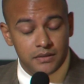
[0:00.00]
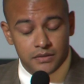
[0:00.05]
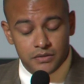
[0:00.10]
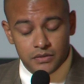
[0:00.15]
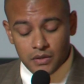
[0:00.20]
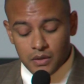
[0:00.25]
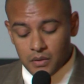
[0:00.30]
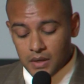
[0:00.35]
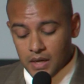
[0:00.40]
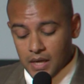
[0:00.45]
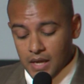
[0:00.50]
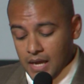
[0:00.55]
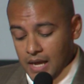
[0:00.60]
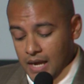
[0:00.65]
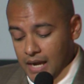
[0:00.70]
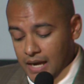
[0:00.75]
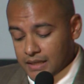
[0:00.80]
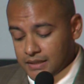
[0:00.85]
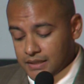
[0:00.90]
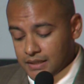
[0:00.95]
So
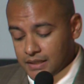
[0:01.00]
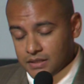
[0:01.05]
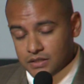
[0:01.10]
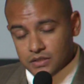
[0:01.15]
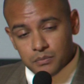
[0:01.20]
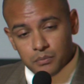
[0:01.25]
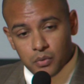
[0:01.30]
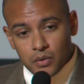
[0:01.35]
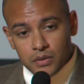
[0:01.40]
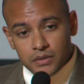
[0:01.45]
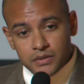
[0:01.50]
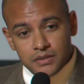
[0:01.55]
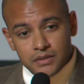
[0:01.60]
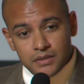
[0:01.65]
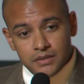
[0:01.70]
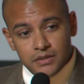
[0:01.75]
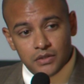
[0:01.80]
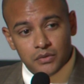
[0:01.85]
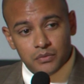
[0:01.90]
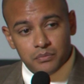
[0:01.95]
I think it's important
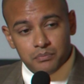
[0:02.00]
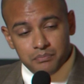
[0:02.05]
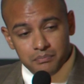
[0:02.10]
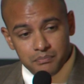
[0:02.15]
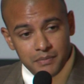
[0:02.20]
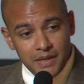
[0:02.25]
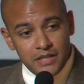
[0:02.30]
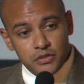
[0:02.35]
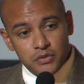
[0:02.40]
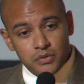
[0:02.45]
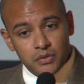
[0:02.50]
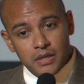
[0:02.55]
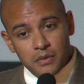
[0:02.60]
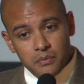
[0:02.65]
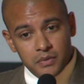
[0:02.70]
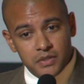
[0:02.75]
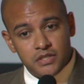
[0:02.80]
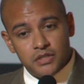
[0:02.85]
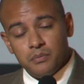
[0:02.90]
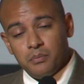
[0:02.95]
to make sure that
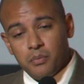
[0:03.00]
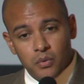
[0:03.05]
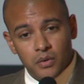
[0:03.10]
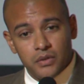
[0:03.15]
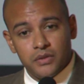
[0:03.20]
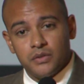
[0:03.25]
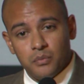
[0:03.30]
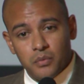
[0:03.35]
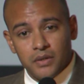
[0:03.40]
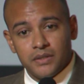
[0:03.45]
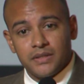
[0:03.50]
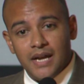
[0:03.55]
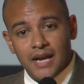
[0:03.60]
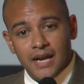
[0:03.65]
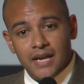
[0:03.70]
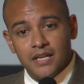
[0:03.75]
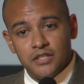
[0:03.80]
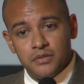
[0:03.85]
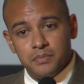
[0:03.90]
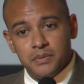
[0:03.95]
we support the work that
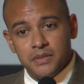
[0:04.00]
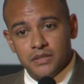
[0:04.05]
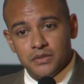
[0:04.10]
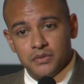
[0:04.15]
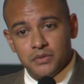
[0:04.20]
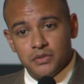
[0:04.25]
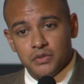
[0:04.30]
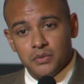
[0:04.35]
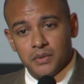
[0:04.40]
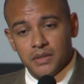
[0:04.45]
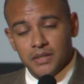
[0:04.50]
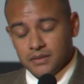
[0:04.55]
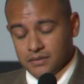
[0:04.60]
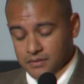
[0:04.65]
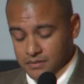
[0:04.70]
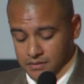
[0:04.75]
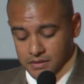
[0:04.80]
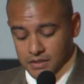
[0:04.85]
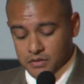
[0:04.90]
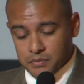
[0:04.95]
ISPU is doing.
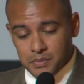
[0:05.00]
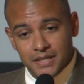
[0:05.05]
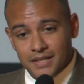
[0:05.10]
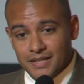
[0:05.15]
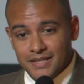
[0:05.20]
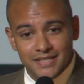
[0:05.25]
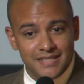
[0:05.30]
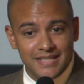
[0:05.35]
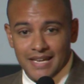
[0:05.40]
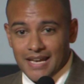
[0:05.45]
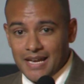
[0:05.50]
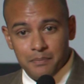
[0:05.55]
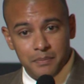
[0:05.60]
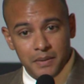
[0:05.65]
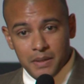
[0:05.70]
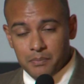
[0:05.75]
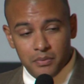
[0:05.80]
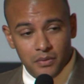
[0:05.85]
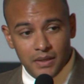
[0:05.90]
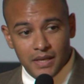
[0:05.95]
Just because
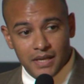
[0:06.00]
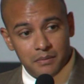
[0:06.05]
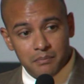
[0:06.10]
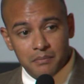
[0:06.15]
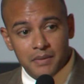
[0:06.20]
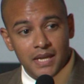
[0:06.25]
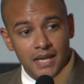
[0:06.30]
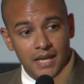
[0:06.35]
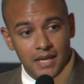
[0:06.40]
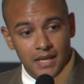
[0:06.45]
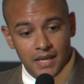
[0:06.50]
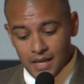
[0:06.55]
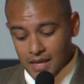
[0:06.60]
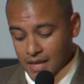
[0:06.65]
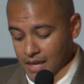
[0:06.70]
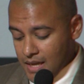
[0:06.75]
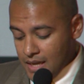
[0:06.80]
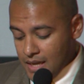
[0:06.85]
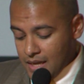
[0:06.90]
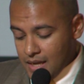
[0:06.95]
people like me
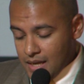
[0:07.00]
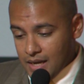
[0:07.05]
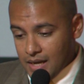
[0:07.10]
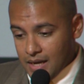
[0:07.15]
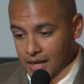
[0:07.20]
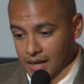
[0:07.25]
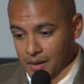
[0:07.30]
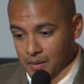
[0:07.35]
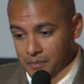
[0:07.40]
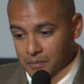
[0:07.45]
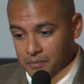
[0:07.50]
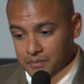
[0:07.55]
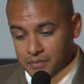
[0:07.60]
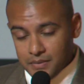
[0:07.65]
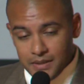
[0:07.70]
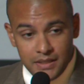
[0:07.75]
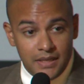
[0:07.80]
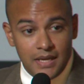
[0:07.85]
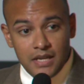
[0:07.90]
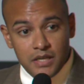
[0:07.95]

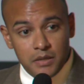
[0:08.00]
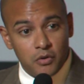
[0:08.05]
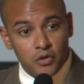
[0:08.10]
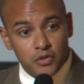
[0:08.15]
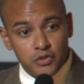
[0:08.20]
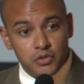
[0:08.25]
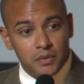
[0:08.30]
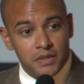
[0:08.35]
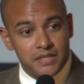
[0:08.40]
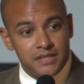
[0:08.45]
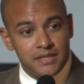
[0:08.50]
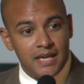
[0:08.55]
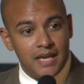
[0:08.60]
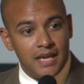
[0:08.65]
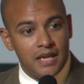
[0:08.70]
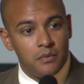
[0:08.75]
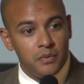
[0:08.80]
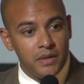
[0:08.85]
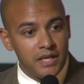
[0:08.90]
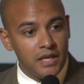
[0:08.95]
at Emerge
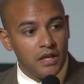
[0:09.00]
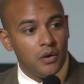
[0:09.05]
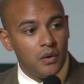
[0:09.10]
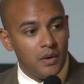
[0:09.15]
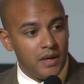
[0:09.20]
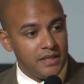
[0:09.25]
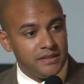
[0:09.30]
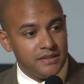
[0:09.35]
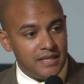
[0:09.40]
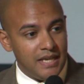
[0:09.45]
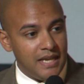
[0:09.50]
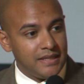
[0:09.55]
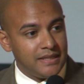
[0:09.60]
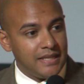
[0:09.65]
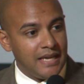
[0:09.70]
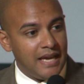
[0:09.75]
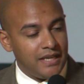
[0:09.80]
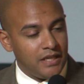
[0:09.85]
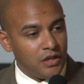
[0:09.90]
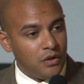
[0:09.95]
USA, we can go ahead and take
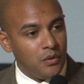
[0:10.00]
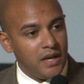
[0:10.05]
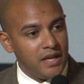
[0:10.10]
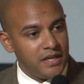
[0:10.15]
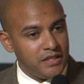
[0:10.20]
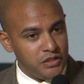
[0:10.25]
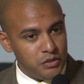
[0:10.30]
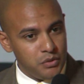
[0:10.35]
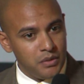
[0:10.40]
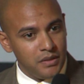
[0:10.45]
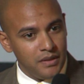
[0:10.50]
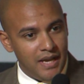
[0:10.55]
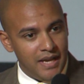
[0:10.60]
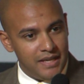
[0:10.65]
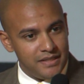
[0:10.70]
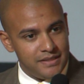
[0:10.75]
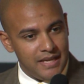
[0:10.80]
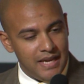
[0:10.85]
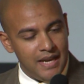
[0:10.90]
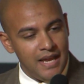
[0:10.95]
that and go ahead and
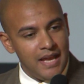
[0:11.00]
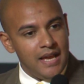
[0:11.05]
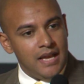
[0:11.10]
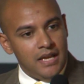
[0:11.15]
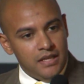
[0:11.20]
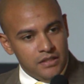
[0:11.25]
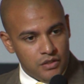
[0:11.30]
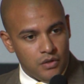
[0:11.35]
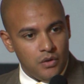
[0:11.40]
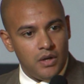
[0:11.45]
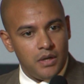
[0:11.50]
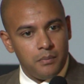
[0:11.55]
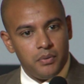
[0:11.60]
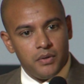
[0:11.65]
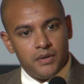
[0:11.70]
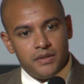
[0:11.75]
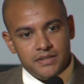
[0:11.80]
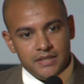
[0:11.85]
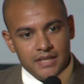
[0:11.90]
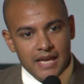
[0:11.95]
utilize that to go ahead and
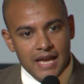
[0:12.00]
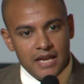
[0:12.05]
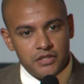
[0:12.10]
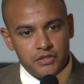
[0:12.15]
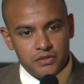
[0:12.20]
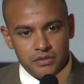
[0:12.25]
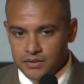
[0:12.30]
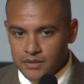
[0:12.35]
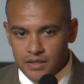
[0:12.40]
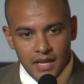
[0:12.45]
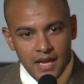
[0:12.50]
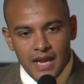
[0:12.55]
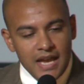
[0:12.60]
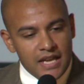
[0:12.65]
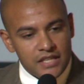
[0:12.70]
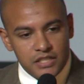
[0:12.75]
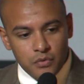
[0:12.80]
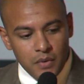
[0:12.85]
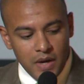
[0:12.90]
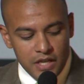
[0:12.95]
put it into action.
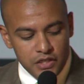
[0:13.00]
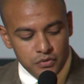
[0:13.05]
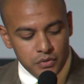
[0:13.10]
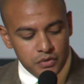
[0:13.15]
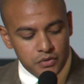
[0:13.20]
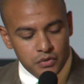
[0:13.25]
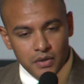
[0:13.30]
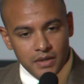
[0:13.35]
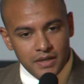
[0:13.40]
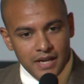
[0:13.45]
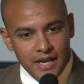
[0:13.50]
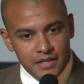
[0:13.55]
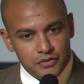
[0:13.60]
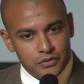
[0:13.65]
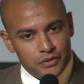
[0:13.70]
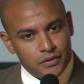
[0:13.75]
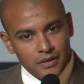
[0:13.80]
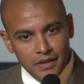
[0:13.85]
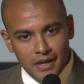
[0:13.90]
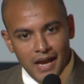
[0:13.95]
As a grassroots
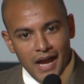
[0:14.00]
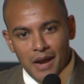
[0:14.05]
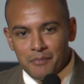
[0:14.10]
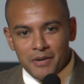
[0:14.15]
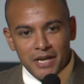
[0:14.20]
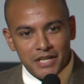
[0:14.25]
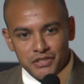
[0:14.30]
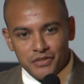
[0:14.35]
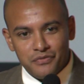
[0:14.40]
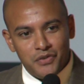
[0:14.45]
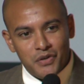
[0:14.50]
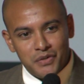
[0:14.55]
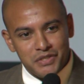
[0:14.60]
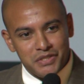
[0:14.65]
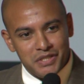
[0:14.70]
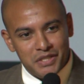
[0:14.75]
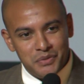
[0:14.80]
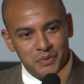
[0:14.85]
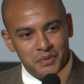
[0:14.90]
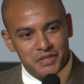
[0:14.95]
organizer, I'm actually
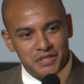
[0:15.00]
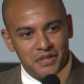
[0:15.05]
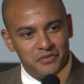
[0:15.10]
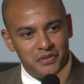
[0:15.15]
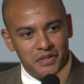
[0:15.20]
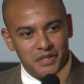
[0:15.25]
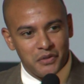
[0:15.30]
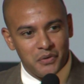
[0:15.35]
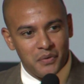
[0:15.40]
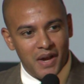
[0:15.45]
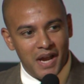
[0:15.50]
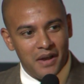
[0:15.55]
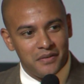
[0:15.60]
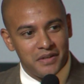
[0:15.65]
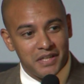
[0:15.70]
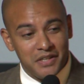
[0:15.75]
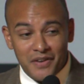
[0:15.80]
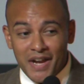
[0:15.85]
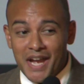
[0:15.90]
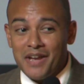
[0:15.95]
focused on doing stuff on the
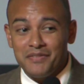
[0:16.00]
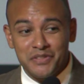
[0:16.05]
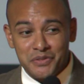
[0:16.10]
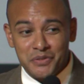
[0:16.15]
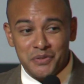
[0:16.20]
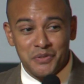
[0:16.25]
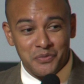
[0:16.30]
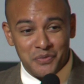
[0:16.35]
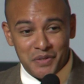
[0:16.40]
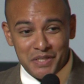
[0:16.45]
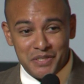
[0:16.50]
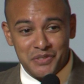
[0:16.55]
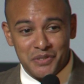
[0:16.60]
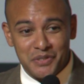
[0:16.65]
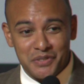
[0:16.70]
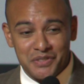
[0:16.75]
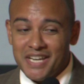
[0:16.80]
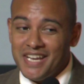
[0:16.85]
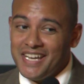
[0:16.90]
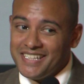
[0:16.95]
ground. If I have to do the
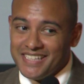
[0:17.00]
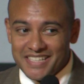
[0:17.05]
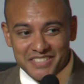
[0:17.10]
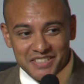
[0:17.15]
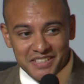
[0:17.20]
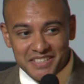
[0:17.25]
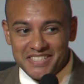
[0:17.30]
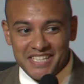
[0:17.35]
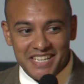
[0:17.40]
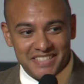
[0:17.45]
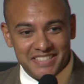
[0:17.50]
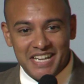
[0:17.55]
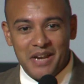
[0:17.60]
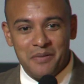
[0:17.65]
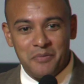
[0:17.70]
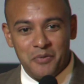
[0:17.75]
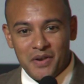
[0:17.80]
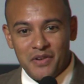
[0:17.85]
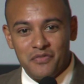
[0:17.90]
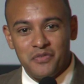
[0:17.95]
research, that's going to take
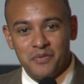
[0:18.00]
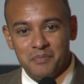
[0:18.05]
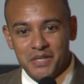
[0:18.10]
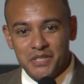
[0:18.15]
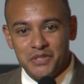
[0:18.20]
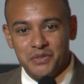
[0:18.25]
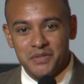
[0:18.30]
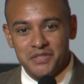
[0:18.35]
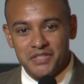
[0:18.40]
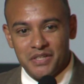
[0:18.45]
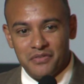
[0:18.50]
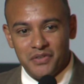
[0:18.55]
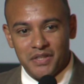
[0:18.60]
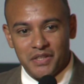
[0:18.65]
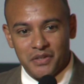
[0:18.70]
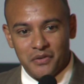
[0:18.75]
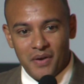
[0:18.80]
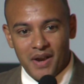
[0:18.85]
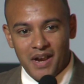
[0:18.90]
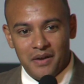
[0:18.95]
time away from me doing stuff on
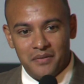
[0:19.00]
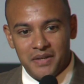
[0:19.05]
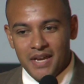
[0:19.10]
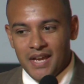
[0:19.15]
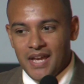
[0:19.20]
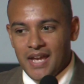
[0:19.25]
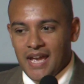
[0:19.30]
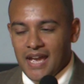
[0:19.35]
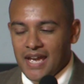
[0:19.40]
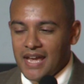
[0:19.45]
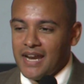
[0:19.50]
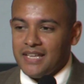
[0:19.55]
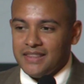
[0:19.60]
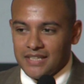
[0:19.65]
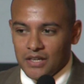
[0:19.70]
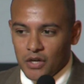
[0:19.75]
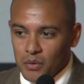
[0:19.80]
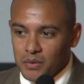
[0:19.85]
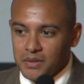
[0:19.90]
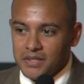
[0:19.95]
the ground. And I
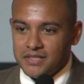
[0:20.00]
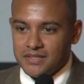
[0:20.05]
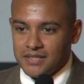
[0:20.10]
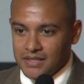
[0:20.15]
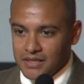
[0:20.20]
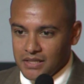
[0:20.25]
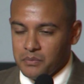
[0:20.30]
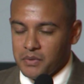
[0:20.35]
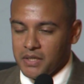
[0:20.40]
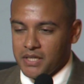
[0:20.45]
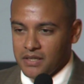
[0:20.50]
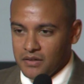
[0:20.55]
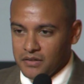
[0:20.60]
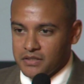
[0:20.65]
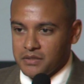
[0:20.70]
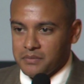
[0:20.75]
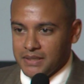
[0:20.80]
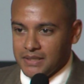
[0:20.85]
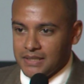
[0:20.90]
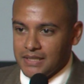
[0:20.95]
think holistically, we can
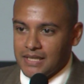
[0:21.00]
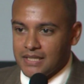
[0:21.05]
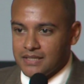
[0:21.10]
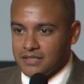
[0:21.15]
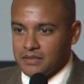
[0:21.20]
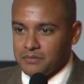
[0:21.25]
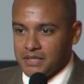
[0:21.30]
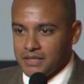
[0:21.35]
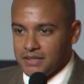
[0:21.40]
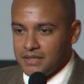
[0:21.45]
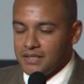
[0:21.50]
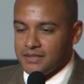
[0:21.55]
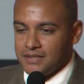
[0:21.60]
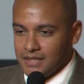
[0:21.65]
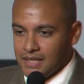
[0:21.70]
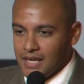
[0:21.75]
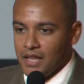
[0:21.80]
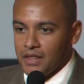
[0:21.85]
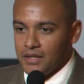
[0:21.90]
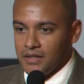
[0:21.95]
ultimately get something done
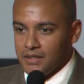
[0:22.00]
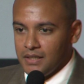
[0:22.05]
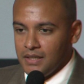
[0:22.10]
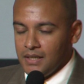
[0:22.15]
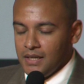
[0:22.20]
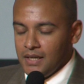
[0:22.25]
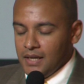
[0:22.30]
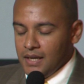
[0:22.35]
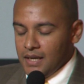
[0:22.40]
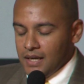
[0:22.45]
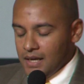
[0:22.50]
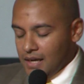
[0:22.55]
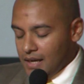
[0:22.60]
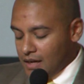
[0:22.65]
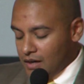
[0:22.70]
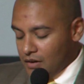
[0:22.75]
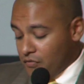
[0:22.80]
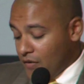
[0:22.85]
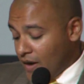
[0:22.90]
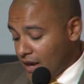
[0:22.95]
together.
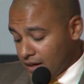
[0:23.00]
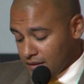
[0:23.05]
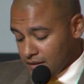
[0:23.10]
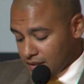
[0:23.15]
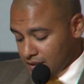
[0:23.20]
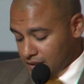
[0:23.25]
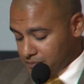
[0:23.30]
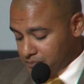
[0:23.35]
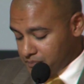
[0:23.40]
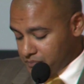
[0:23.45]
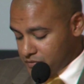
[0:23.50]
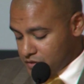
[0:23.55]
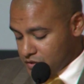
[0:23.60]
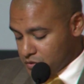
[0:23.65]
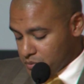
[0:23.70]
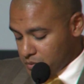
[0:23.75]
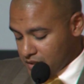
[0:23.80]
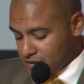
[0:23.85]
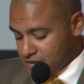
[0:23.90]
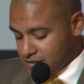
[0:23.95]
Finally,
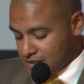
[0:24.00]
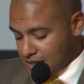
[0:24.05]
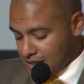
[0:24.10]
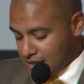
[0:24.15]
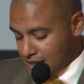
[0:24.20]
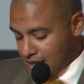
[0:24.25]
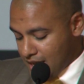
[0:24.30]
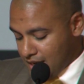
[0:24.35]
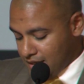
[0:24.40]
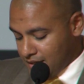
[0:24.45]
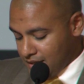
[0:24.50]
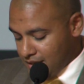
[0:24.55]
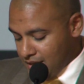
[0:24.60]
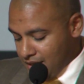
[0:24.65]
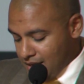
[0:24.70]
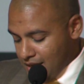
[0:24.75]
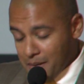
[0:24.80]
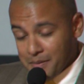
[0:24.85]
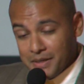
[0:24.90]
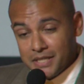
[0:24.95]
just want to say that
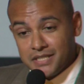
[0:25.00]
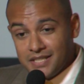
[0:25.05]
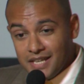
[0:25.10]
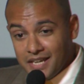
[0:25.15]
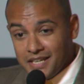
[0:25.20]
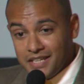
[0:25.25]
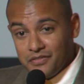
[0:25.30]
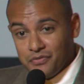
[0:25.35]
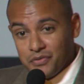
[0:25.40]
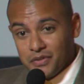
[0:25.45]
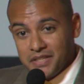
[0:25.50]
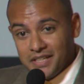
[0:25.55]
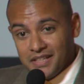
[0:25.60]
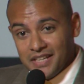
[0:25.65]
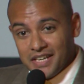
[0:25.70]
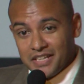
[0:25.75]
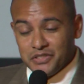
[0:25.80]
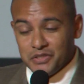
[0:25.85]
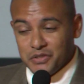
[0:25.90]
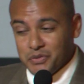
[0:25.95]
I'm excited for the
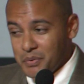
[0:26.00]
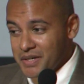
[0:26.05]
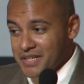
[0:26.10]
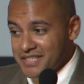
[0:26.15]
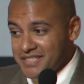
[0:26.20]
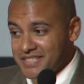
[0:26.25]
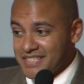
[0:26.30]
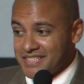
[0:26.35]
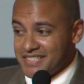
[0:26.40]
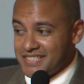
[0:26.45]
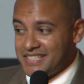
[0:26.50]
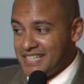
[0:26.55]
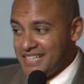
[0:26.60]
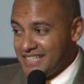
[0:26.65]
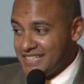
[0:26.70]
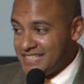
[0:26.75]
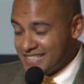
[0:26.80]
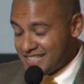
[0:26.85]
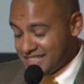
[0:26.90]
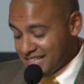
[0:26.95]
election
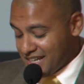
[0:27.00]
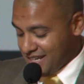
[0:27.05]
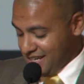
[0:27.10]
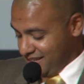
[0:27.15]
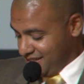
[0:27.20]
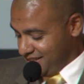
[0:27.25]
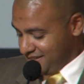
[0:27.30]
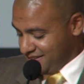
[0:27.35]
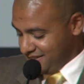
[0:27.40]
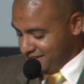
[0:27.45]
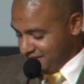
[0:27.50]
2016 study.